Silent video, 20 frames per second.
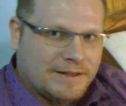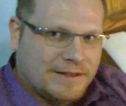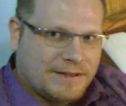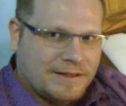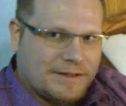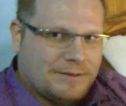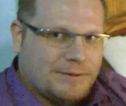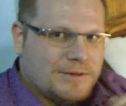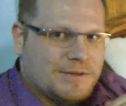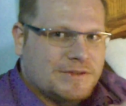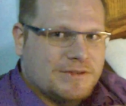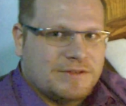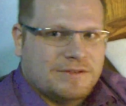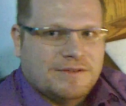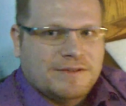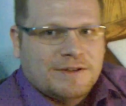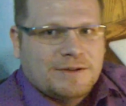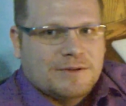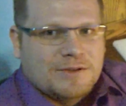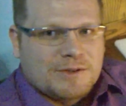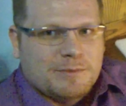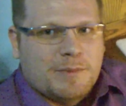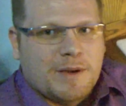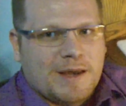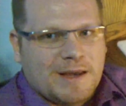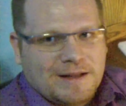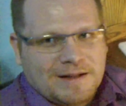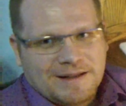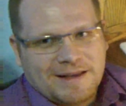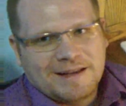it was a
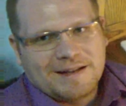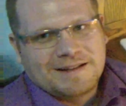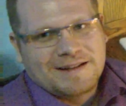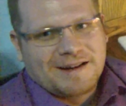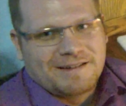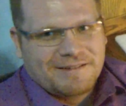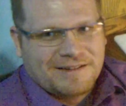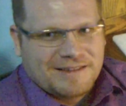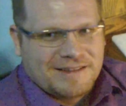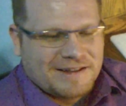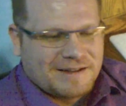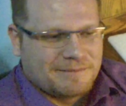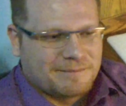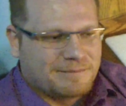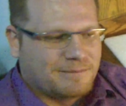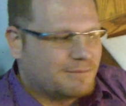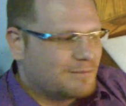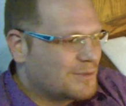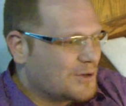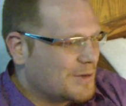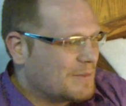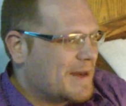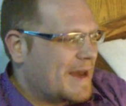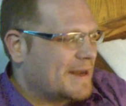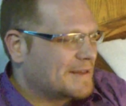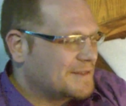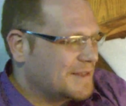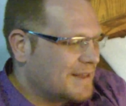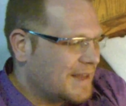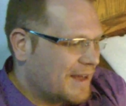pain getting everything put
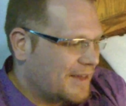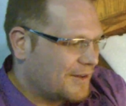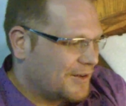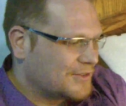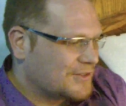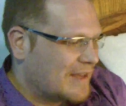back together.